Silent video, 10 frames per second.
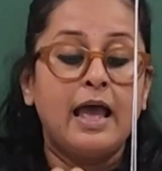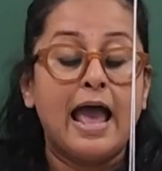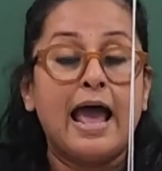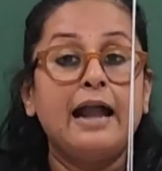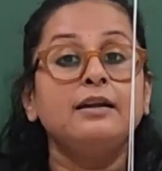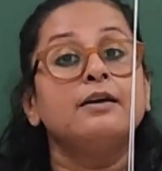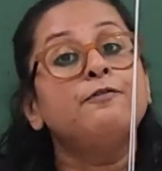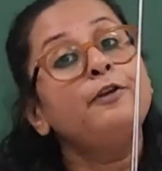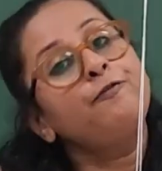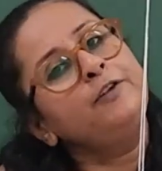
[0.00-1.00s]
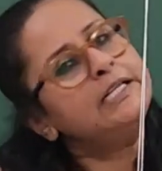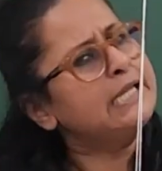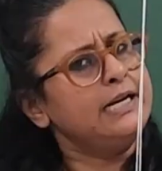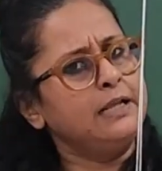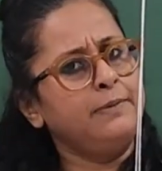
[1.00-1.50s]
at 50
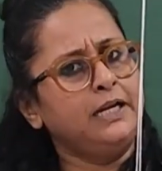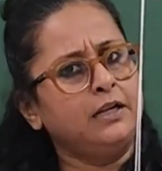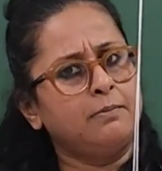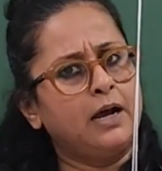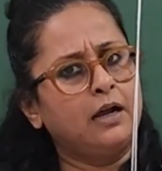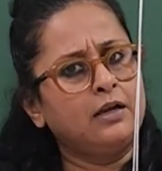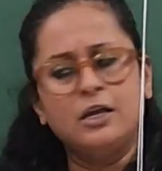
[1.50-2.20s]
centimeter mark.